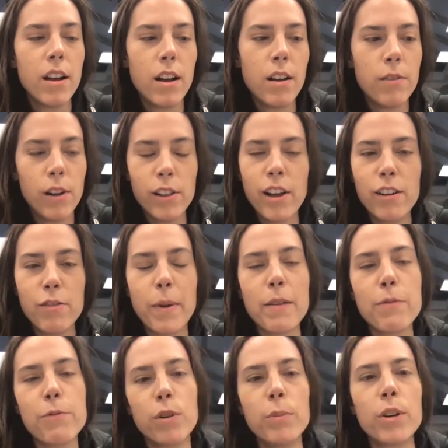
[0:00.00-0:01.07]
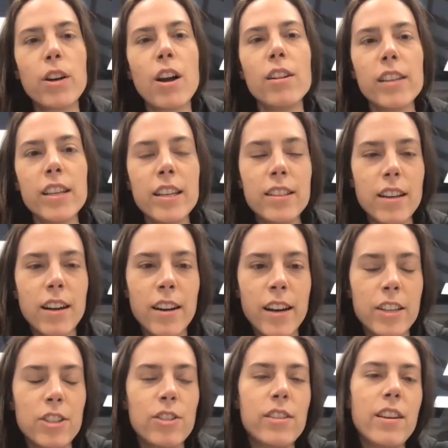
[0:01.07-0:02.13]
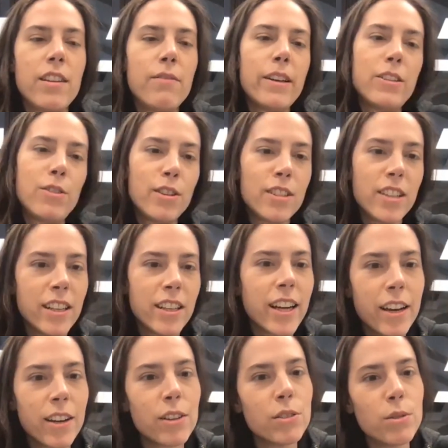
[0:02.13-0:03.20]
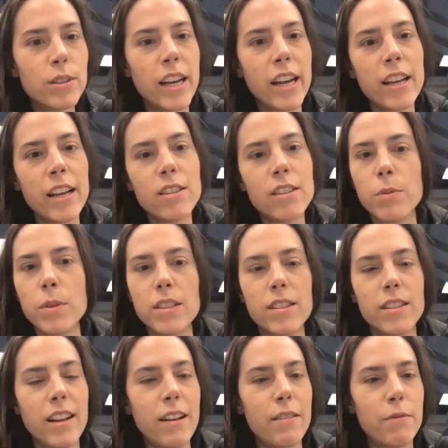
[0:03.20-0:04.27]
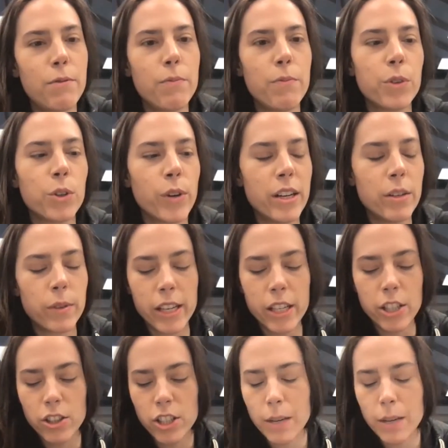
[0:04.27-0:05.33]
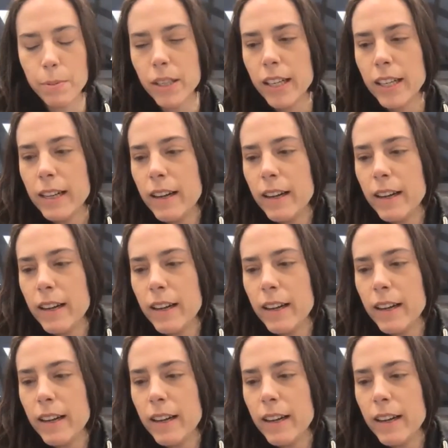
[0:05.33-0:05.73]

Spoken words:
a lot of my former colleagues are actually investors in Kaiko today, so we still have great relationships.